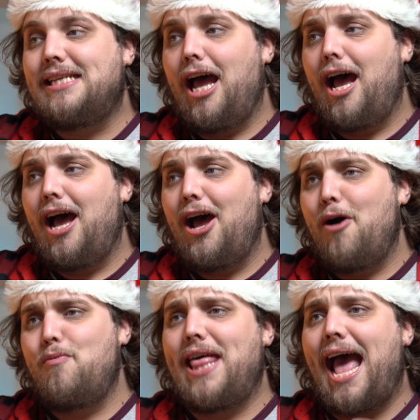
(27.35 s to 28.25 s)

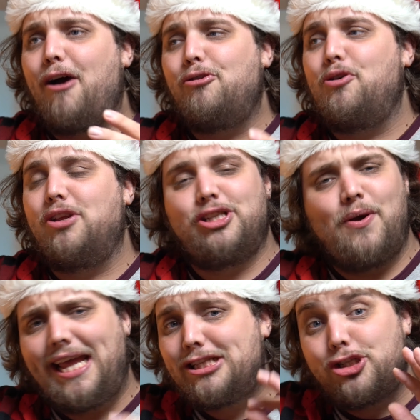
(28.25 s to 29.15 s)
with how you can do
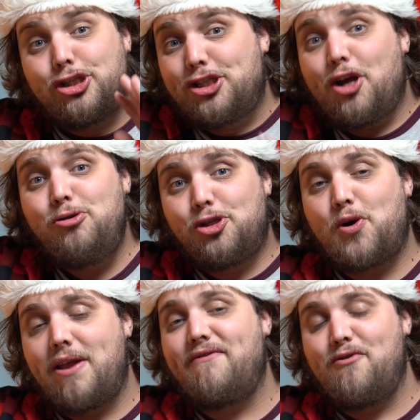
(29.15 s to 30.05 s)
it, it's so
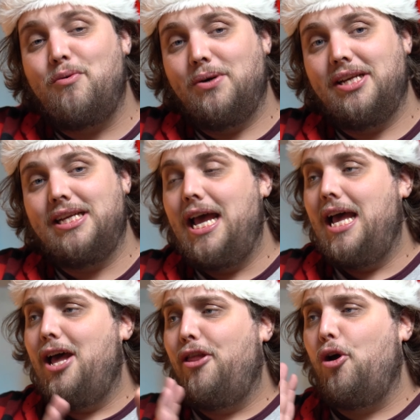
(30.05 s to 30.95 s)
straightforward
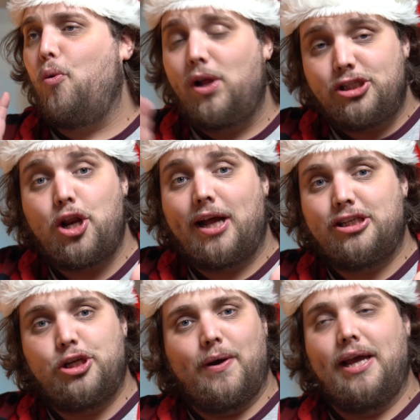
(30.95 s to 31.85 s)
that once you know how
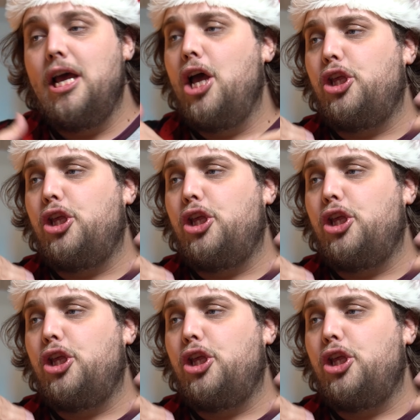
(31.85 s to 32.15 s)
to do it,